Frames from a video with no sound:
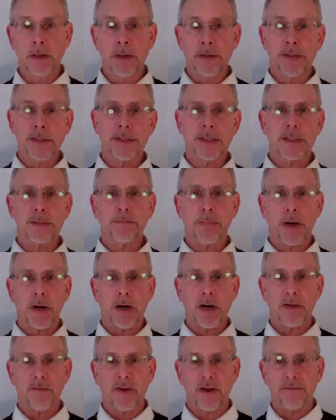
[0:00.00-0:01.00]
This is
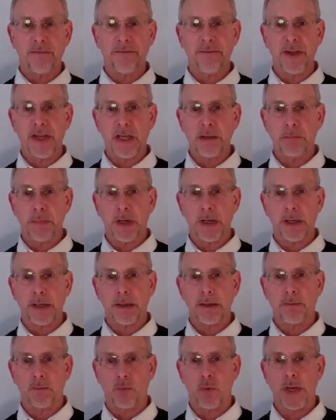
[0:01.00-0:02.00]
part of a
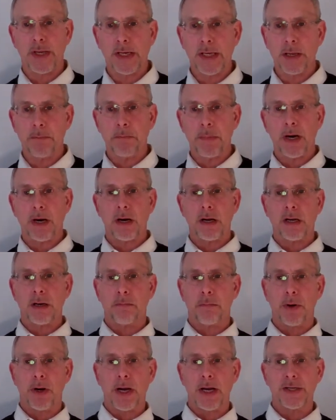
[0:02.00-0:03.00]
FEMA Ready America
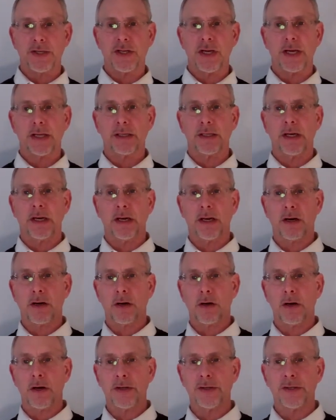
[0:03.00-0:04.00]
project that
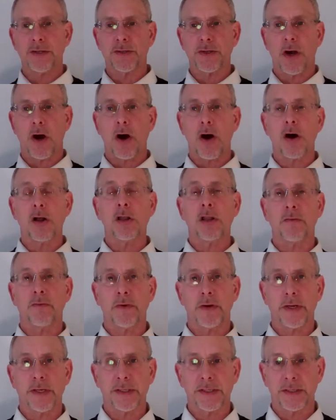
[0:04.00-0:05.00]
encourages all of
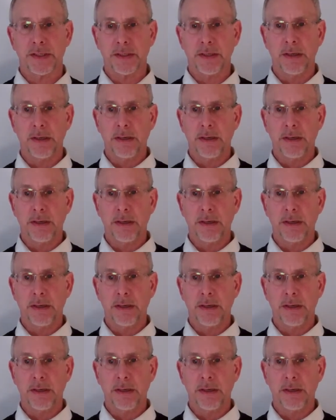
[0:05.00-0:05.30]
us